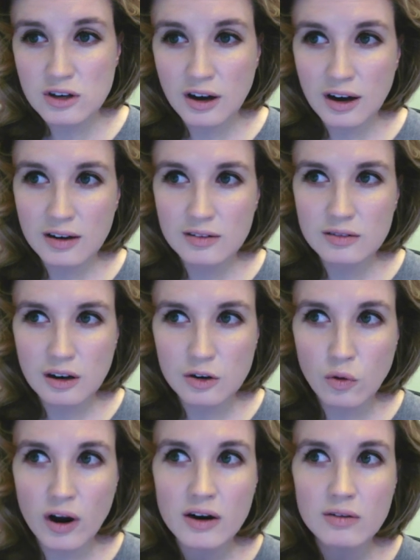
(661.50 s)
a
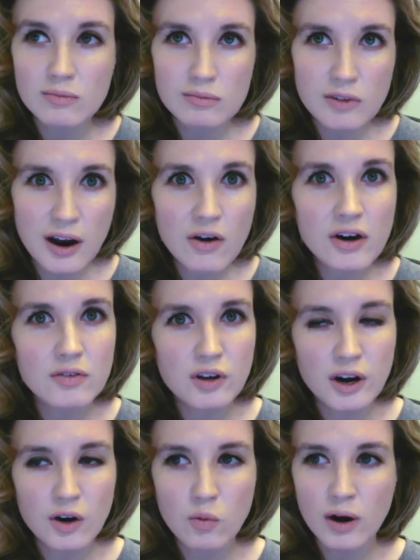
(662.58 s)
great narrative
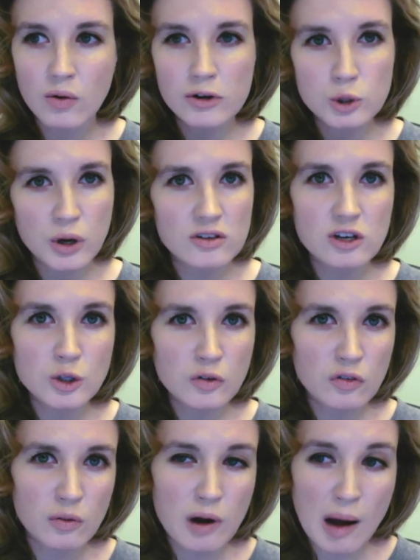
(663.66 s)
here where we transition
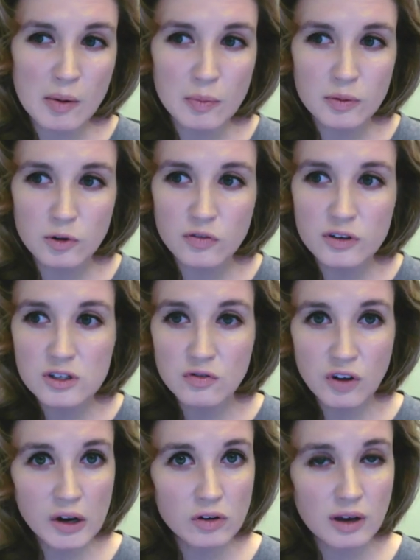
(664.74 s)
from comic book movies to
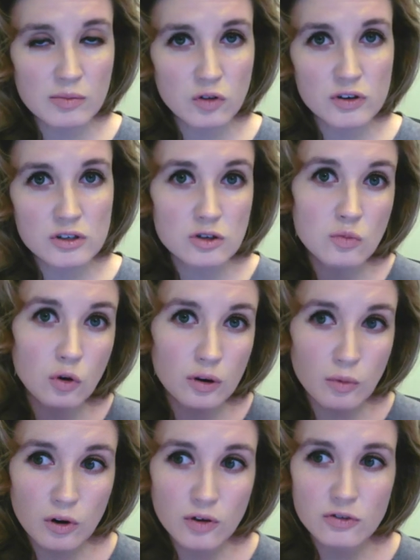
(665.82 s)
video game movies as more and
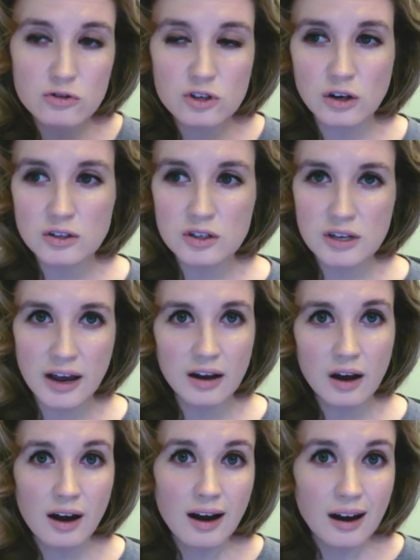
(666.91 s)
more of you start to say,
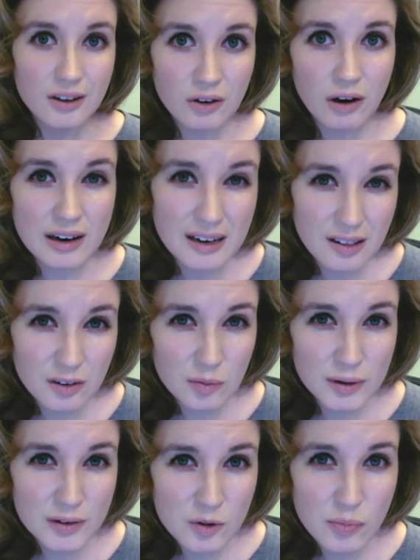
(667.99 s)
you know, I need a little
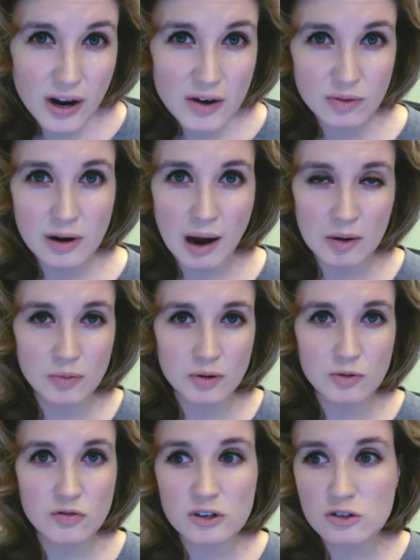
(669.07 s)
bit of a break from comic book
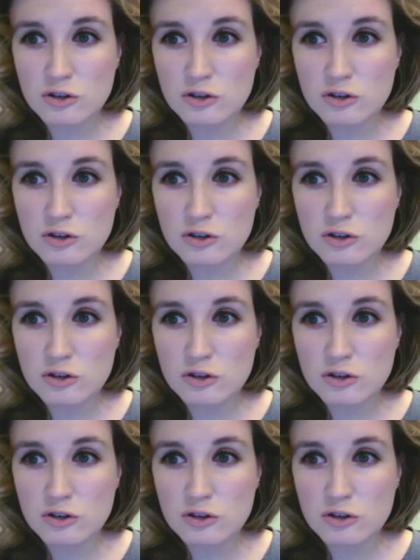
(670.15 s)
movies.